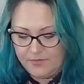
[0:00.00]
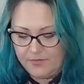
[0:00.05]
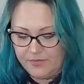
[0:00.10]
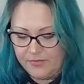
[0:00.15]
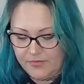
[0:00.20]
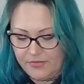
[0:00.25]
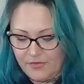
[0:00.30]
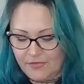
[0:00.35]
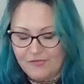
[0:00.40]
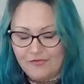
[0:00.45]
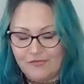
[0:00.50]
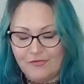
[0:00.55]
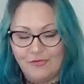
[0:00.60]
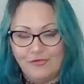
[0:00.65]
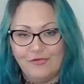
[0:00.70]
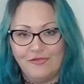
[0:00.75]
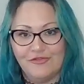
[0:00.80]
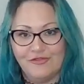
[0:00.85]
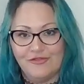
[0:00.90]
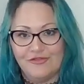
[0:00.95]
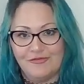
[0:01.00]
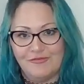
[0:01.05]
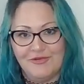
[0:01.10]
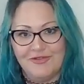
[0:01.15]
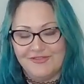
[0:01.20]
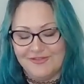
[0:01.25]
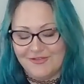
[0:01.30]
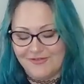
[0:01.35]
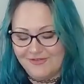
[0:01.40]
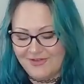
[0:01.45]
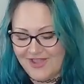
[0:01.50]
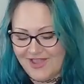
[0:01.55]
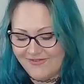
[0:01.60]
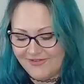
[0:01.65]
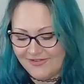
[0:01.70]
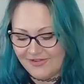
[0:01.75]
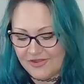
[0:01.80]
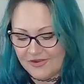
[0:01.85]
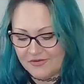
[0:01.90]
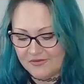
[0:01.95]
those tools are expensive and I haven't
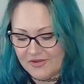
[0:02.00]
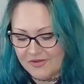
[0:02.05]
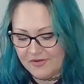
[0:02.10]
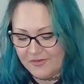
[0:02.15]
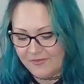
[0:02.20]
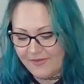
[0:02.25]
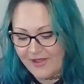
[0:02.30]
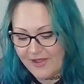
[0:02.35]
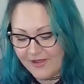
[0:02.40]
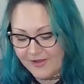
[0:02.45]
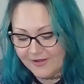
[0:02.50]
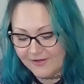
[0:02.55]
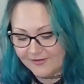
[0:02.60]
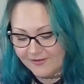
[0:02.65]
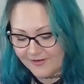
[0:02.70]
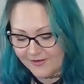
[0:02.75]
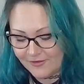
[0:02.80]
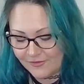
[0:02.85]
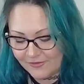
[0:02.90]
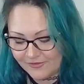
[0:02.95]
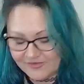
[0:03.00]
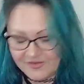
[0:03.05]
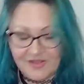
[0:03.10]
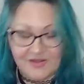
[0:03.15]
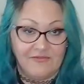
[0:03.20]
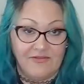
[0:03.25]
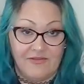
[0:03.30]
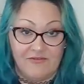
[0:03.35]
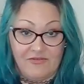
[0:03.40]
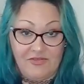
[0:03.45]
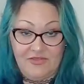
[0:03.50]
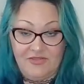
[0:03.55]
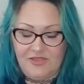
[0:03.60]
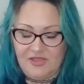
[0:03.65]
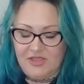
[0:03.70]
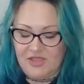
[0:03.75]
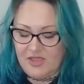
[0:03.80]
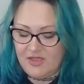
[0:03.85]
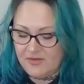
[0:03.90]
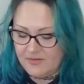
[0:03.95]
gotten around to buying a new set of everything
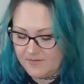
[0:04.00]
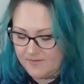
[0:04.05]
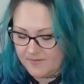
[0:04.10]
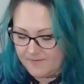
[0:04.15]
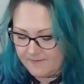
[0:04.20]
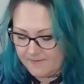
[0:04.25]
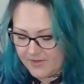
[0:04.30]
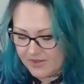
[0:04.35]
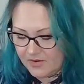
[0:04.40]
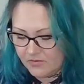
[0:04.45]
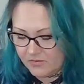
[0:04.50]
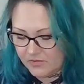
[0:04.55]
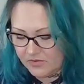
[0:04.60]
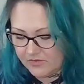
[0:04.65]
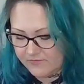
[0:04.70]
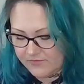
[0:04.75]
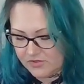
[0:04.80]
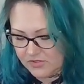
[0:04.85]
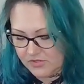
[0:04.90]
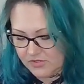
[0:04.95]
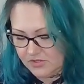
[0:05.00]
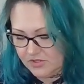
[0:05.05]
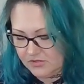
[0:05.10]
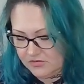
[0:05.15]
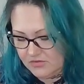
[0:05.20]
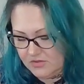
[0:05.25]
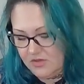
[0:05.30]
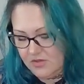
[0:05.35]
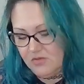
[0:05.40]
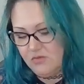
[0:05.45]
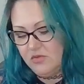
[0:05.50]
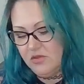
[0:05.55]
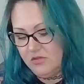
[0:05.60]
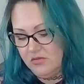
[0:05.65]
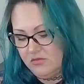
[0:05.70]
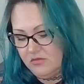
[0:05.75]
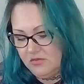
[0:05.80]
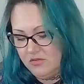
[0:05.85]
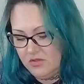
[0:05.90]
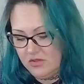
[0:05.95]
yet, but I will eventually. I
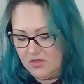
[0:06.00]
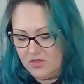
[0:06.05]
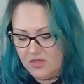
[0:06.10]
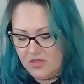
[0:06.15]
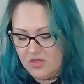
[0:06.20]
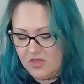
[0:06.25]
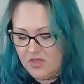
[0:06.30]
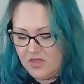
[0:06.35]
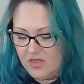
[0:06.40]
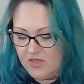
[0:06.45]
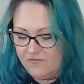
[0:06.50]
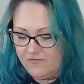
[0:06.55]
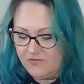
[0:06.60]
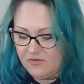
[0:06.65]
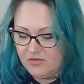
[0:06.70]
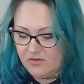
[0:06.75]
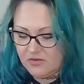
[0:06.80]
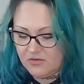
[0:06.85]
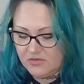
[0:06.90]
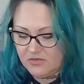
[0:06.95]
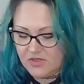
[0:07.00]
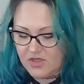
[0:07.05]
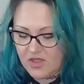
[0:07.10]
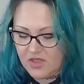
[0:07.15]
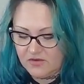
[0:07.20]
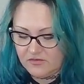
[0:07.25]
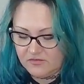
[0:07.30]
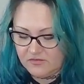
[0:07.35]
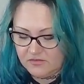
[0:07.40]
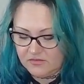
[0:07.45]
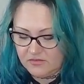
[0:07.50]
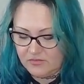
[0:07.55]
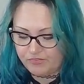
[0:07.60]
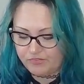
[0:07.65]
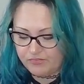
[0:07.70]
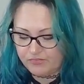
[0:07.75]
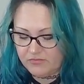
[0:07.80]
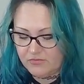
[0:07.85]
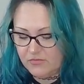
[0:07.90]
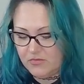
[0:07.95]
will. If you heard that
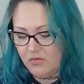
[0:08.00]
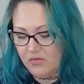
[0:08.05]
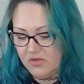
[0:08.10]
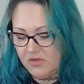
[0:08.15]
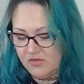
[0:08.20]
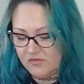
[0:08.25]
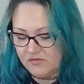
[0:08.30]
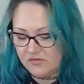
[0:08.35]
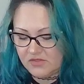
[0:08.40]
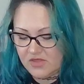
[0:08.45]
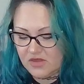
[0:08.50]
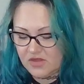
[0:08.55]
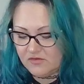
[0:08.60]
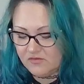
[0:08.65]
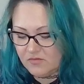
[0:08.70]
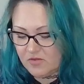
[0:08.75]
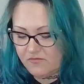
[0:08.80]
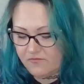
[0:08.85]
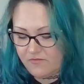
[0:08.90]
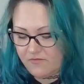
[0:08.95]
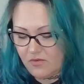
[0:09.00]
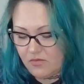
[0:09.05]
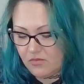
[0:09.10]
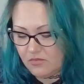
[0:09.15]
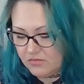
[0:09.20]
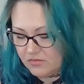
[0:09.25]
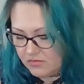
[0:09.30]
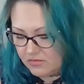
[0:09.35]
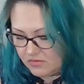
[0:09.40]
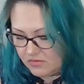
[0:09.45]
noise, that is my phone.